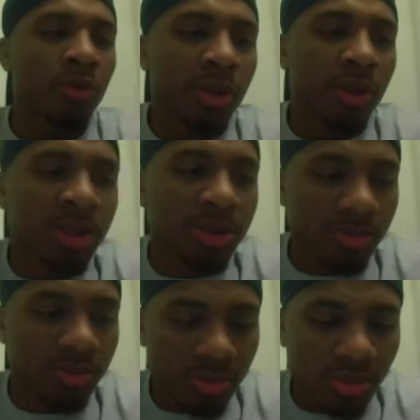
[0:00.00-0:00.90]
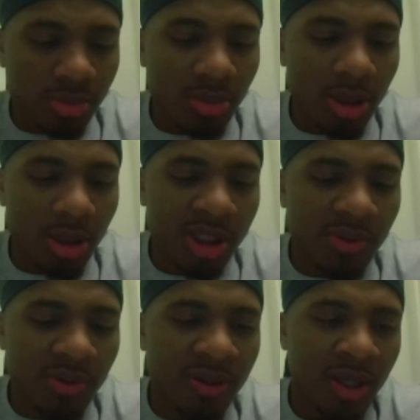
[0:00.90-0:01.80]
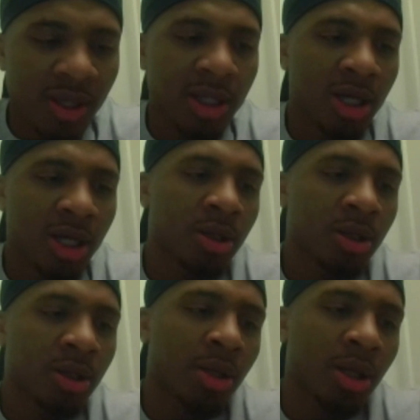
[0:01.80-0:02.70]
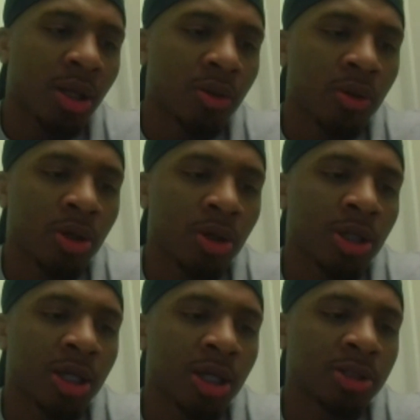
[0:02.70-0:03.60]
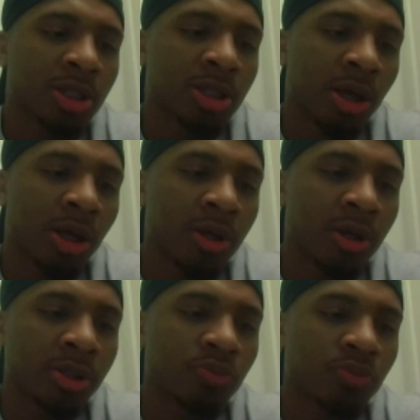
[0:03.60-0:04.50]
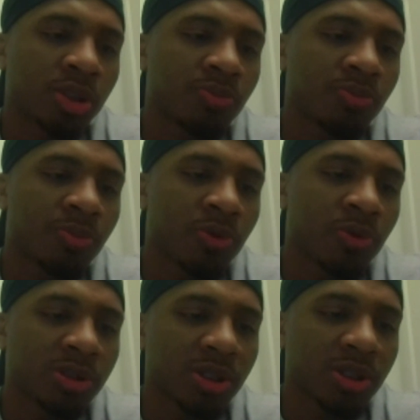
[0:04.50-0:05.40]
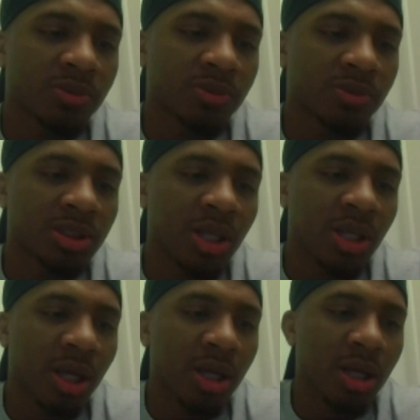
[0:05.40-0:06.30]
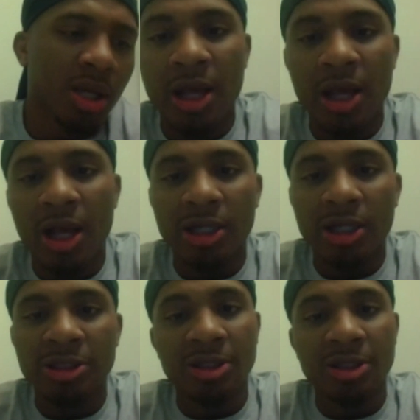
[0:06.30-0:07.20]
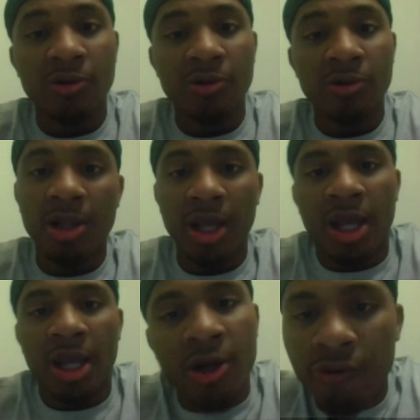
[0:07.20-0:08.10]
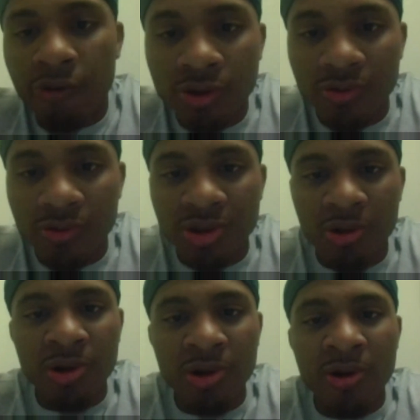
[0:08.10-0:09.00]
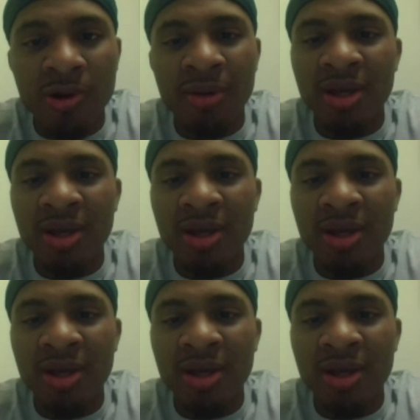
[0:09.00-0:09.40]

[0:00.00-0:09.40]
it's that's why I think a lot of like you hear a lot of celebrities, rich people and stuff says like just go to like any grocery store. You know what I mean? Like